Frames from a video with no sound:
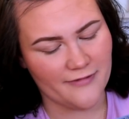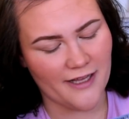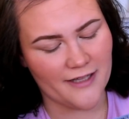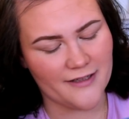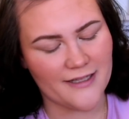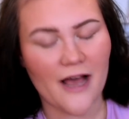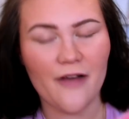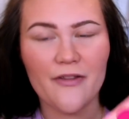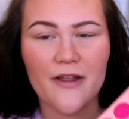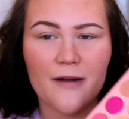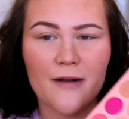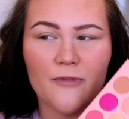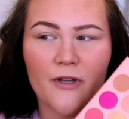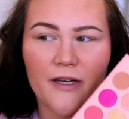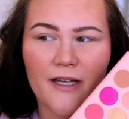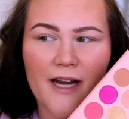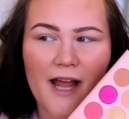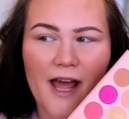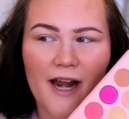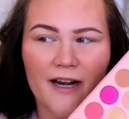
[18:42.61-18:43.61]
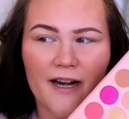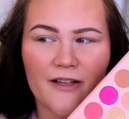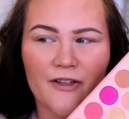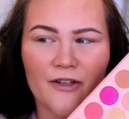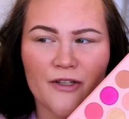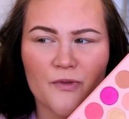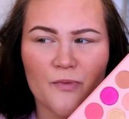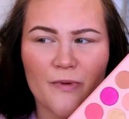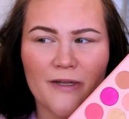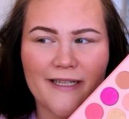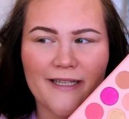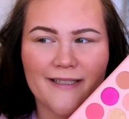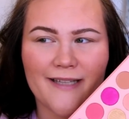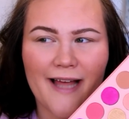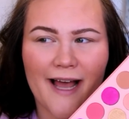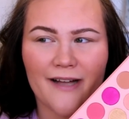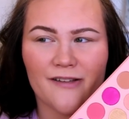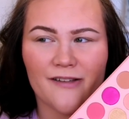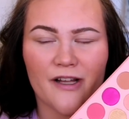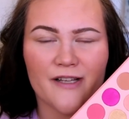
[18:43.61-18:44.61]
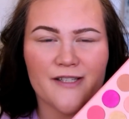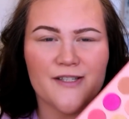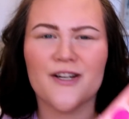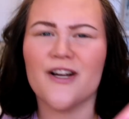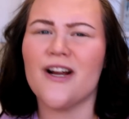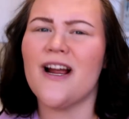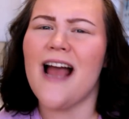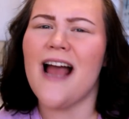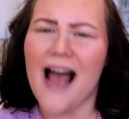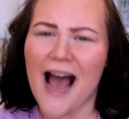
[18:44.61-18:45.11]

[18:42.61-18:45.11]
It, now that I'm looking at it, it looks really lackluster.